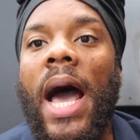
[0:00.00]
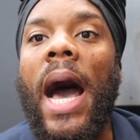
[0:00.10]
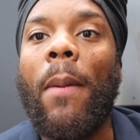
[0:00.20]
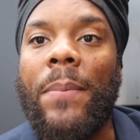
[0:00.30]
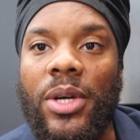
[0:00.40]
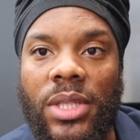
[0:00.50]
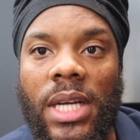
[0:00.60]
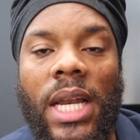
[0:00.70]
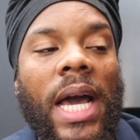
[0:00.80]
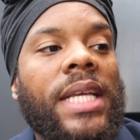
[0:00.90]
I built the
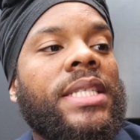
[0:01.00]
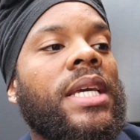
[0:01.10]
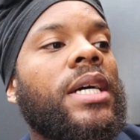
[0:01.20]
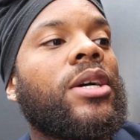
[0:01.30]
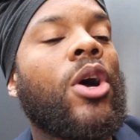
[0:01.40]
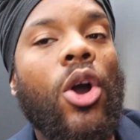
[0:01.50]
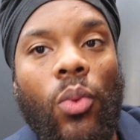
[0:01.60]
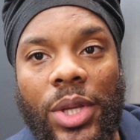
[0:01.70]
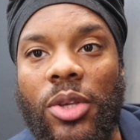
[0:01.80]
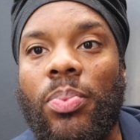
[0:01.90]
clientele,
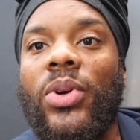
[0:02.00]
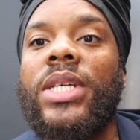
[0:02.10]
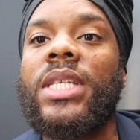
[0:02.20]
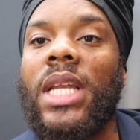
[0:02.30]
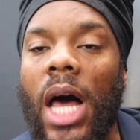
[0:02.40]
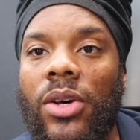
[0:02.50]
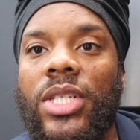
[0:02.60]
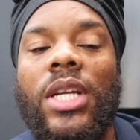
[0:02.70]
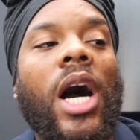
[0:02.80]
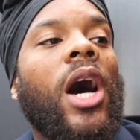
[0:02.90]
went to prison, lost
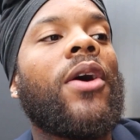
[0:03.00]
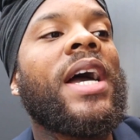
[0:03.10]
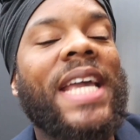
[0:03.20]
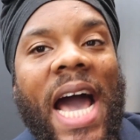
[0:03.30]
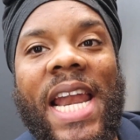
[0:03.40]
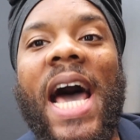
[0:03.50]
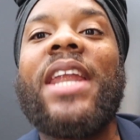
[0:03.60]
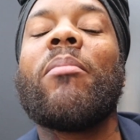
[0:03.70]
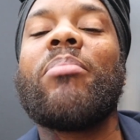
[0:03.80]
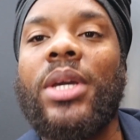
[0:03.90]
it all, got out
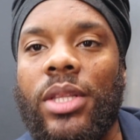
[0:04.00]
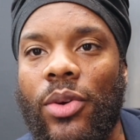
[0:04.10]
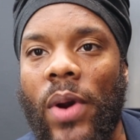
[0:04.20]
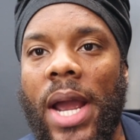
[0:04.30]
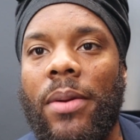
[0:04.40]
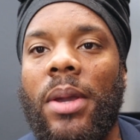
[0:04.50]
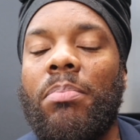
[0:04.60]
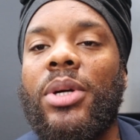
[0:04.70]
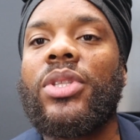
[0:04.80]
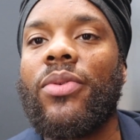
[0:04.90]
and built it
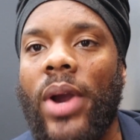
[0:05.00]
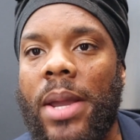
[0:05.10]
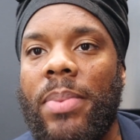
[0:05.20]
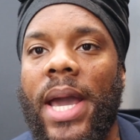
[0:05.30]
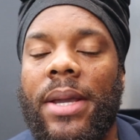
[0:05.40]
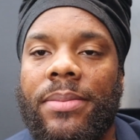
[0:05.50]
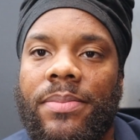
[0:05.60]
right back.